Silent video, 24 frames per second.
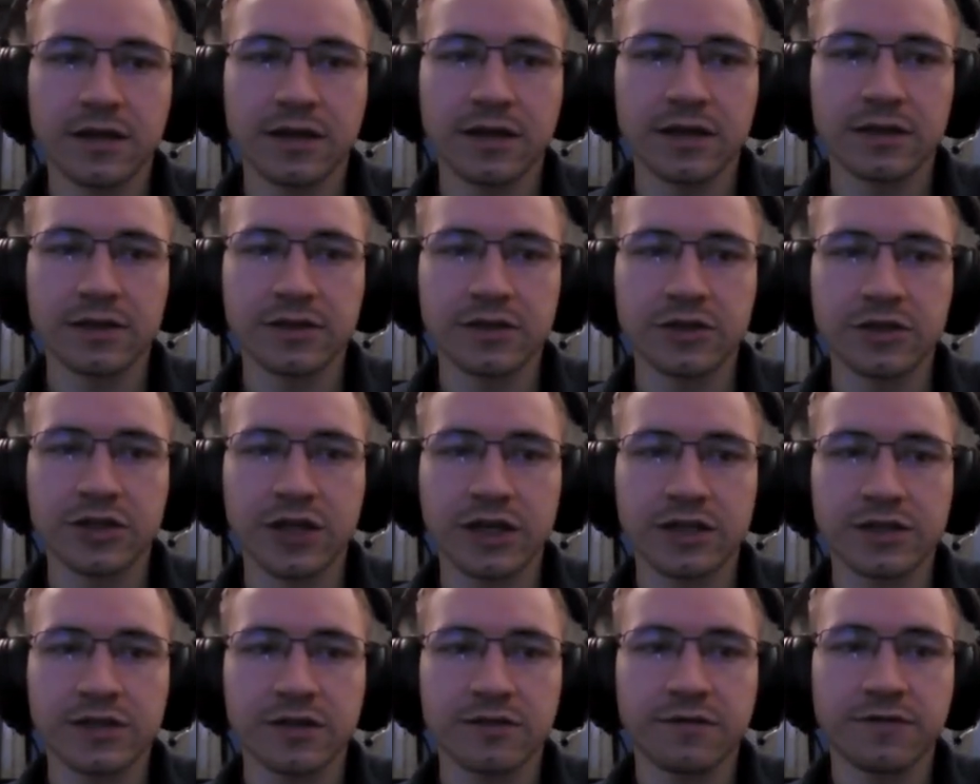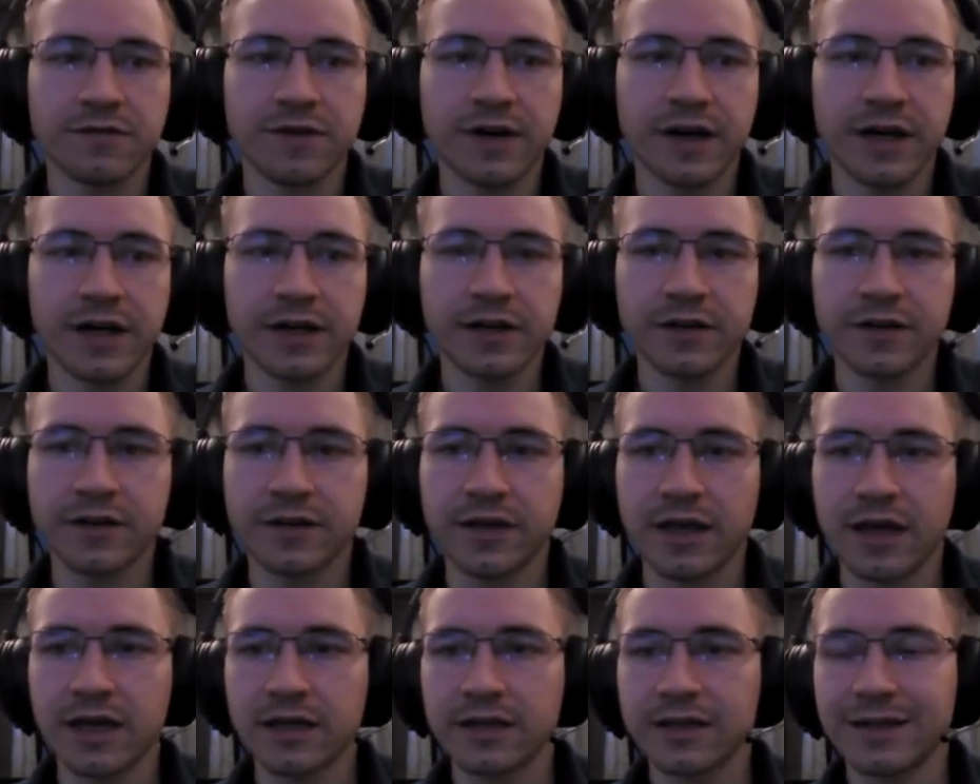It's a JSON file
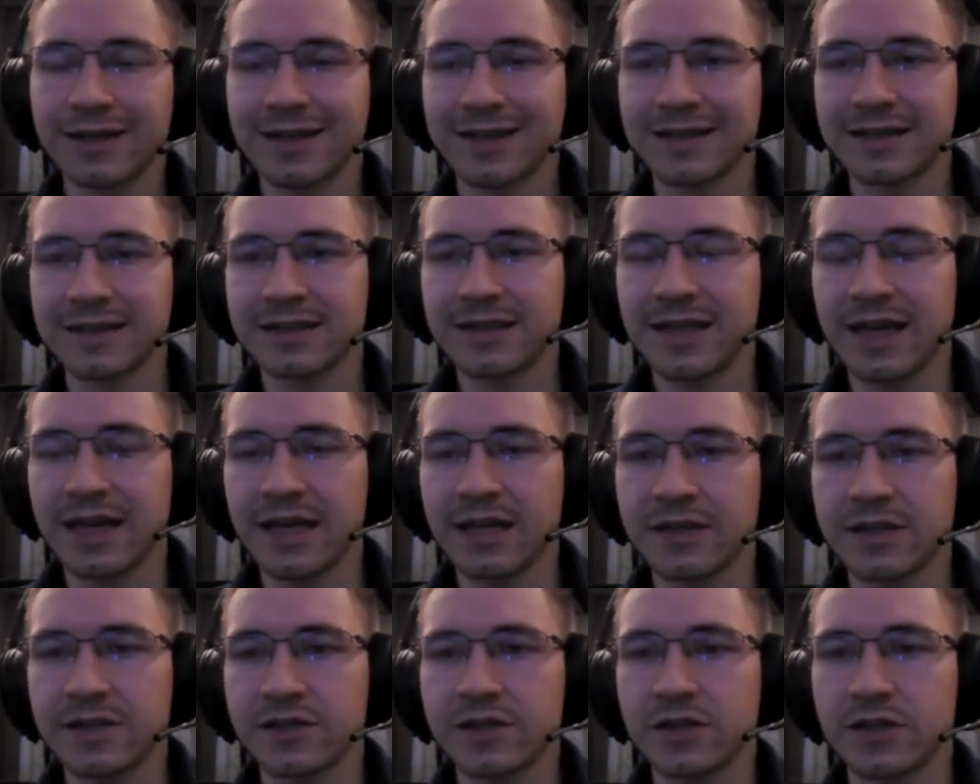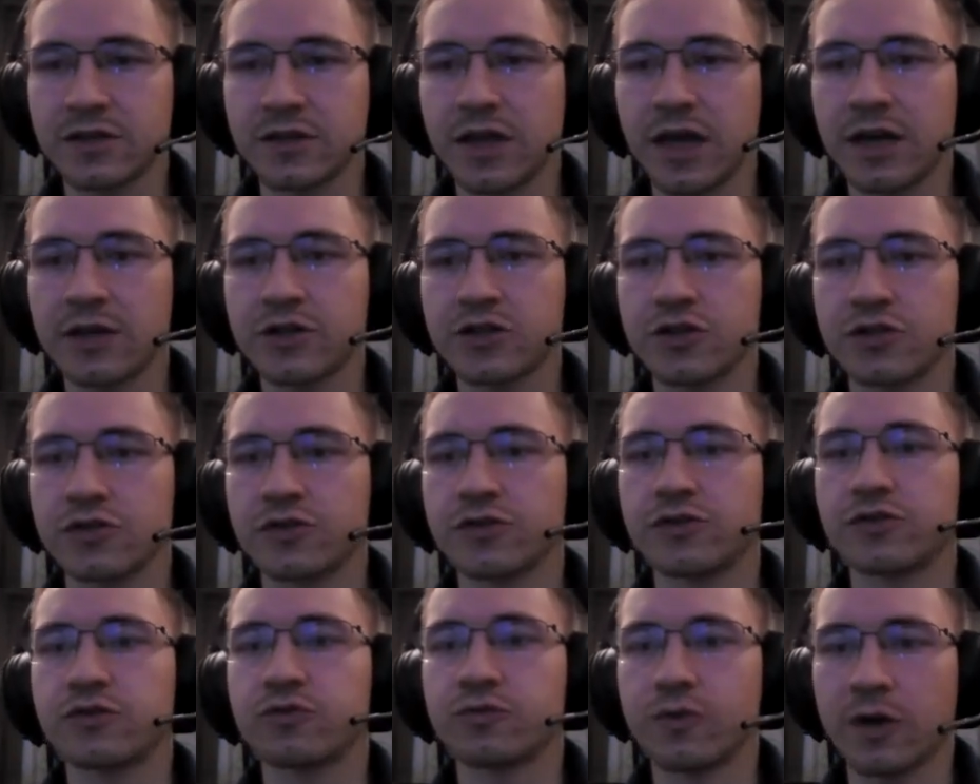that contains the actual
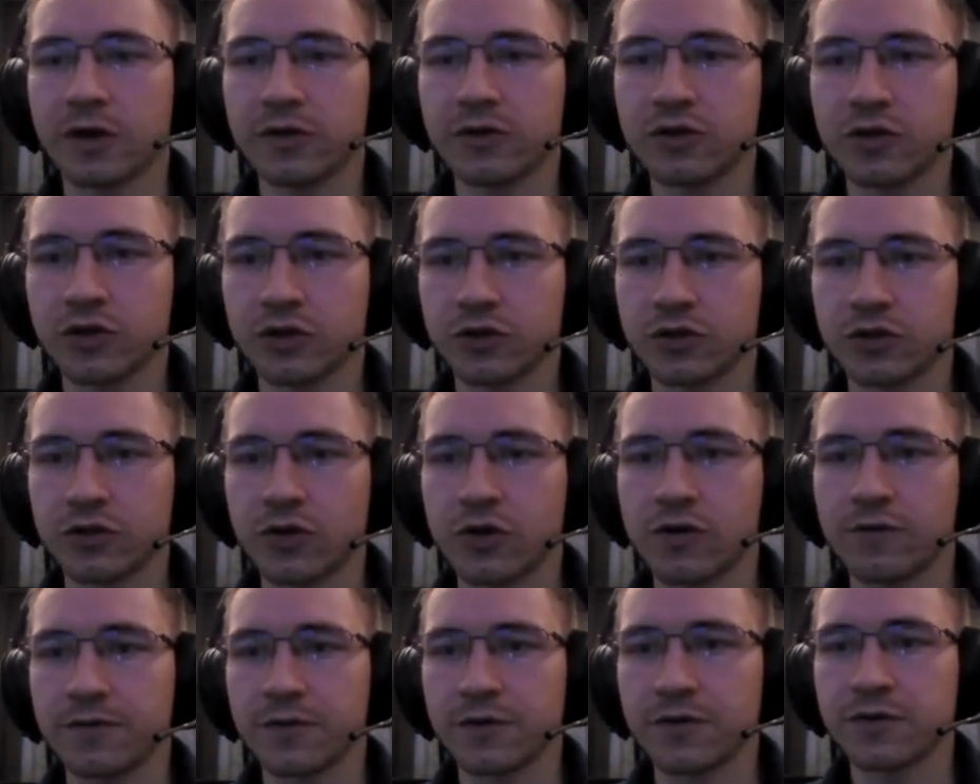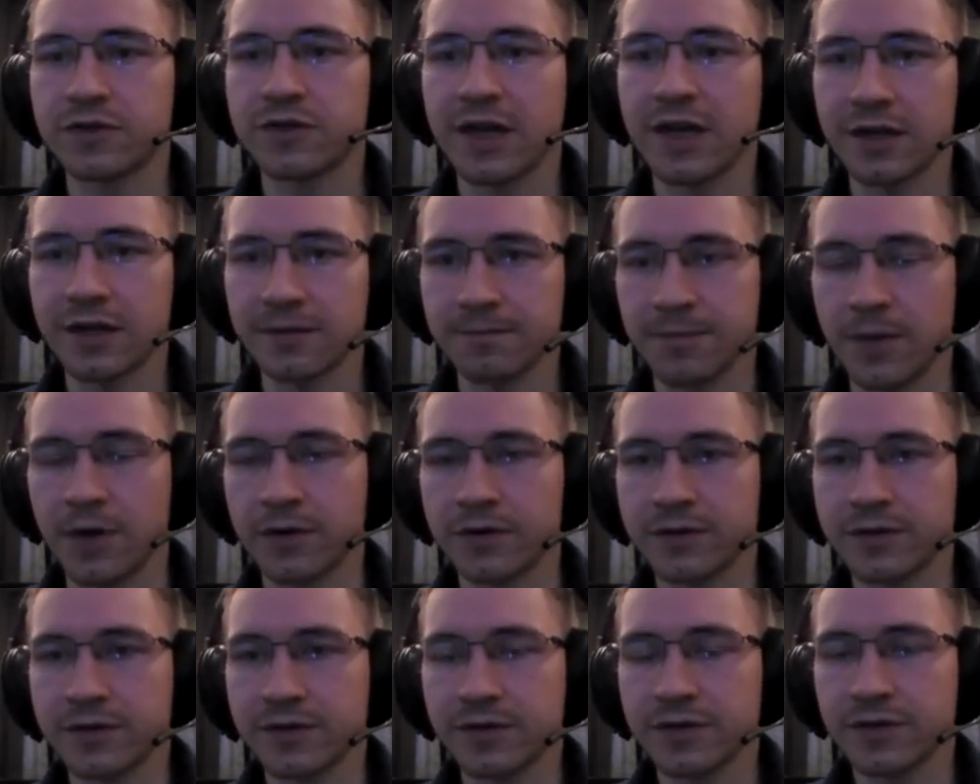structure of your
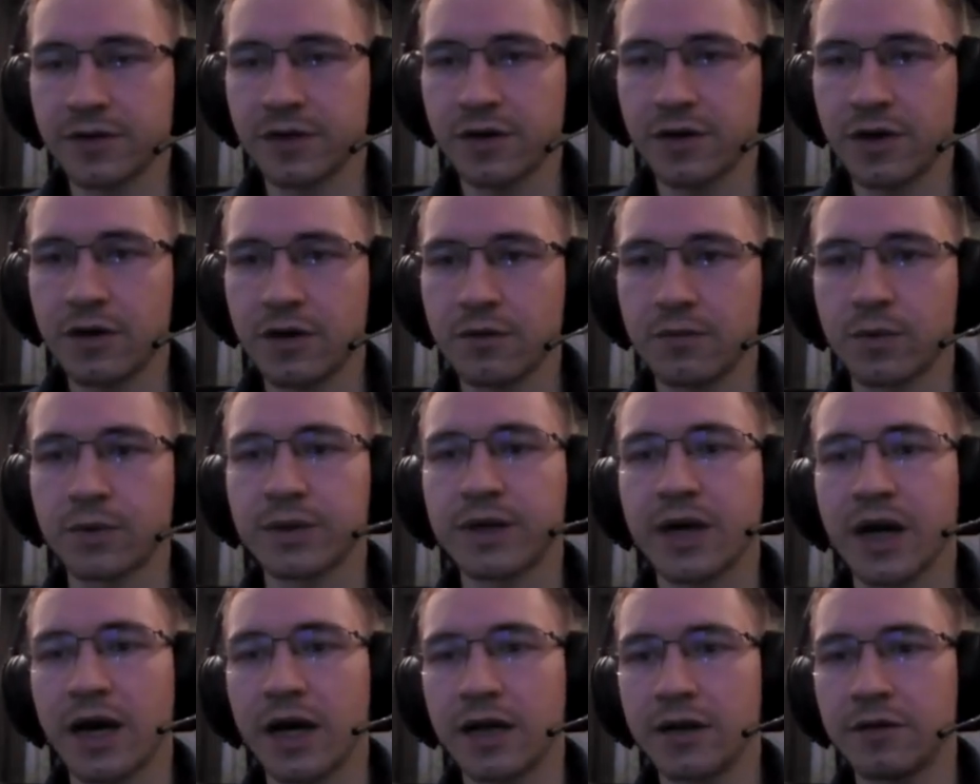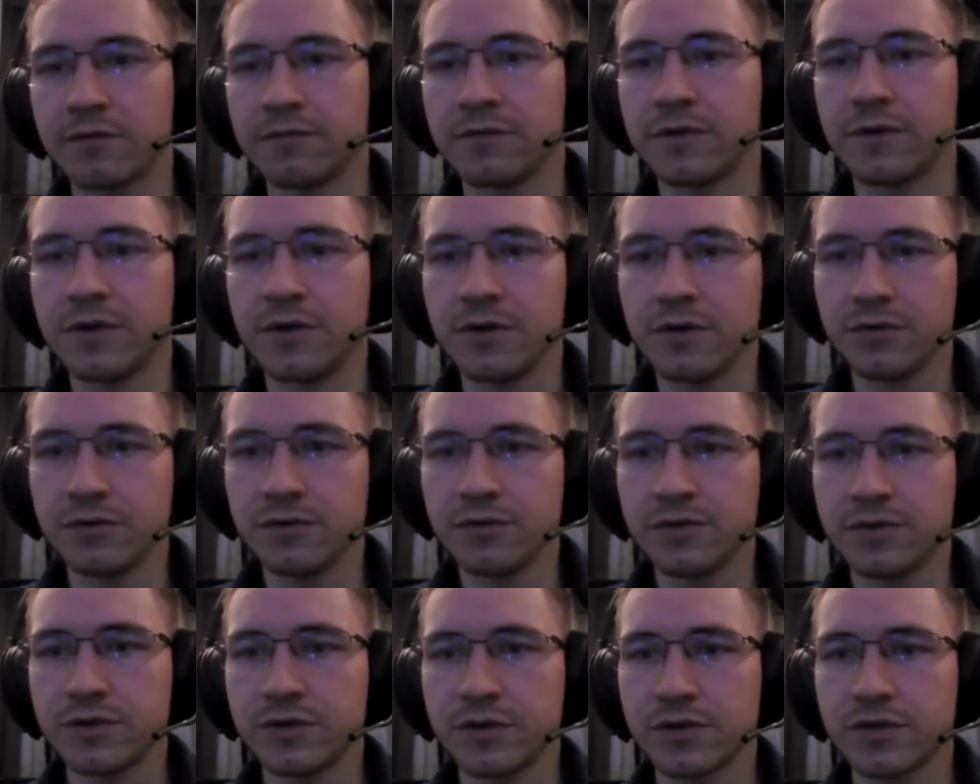sandbox, what kind of
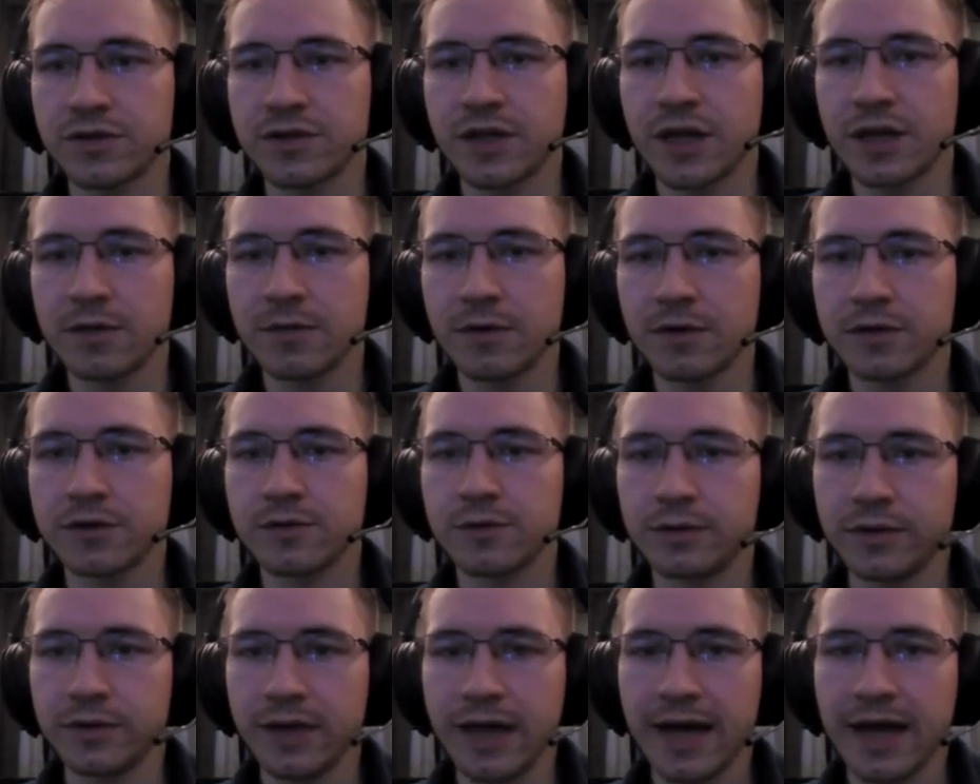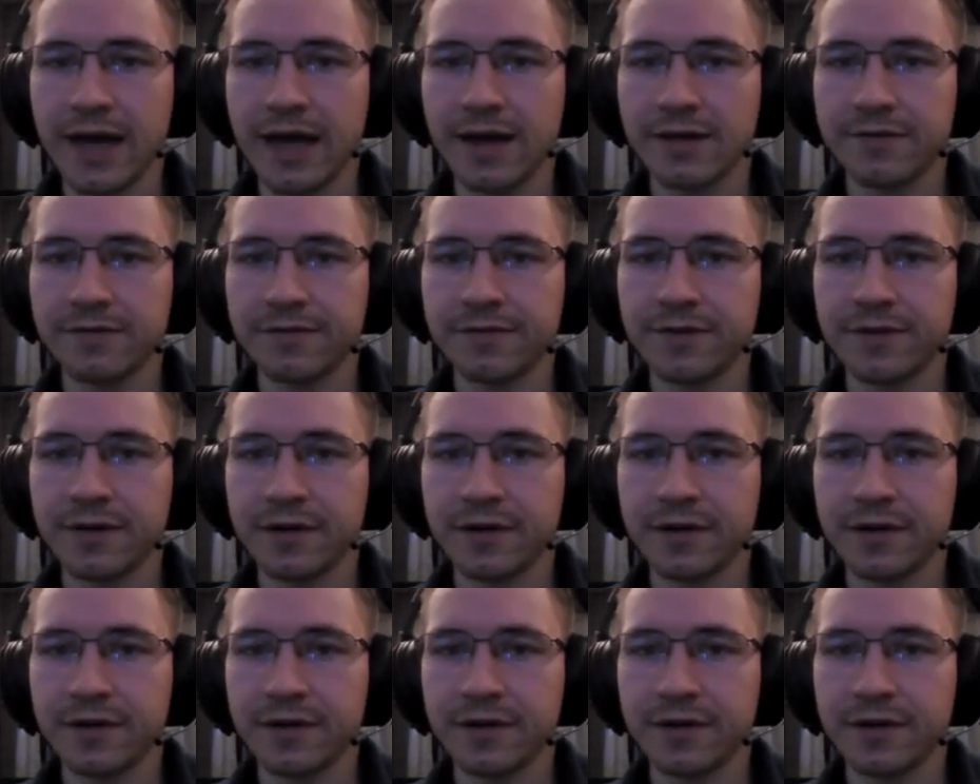nodes your sandbox will have,